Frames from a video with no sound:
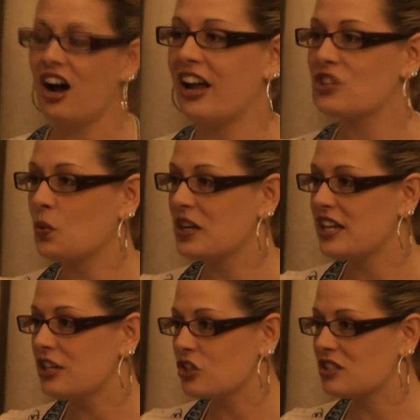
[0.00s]
I also want
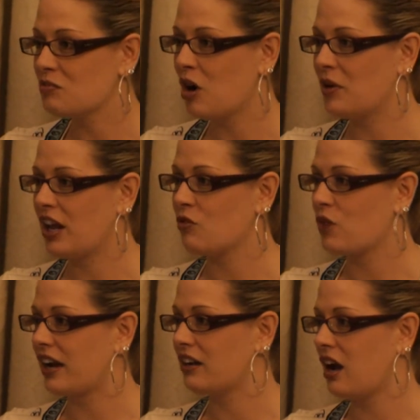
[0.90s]
to take just a moment and
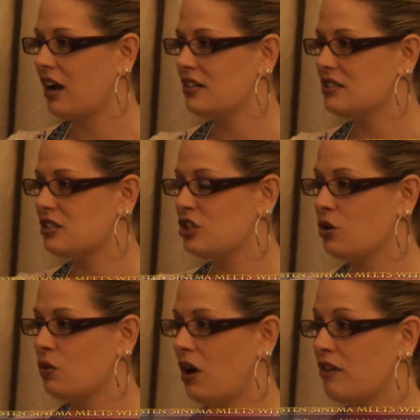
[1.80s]
recognize
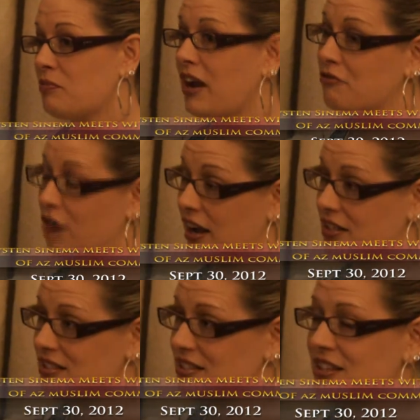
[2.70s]
two of my
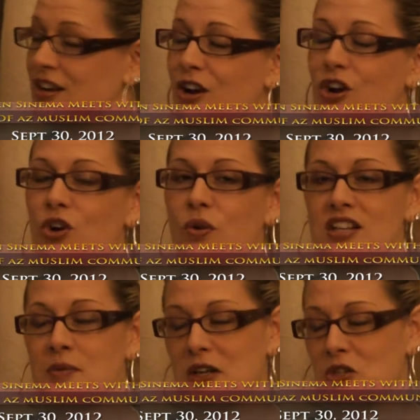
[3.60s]
friends who are
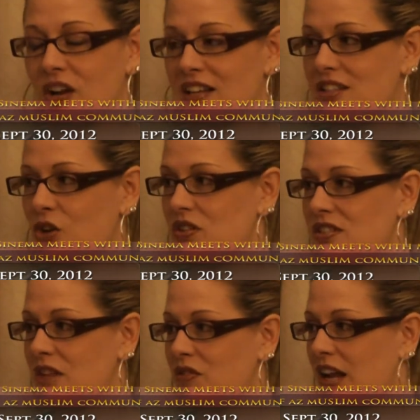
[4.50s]
special guests here
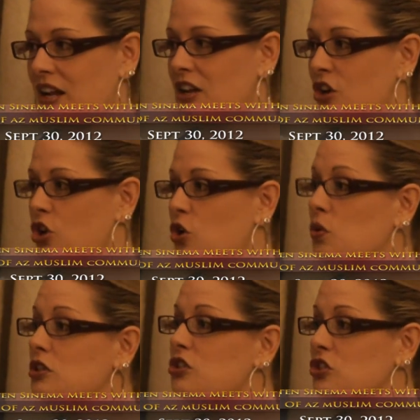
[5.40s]
this evening who
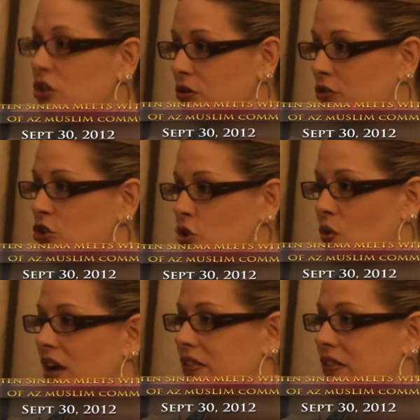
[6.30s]
will soon join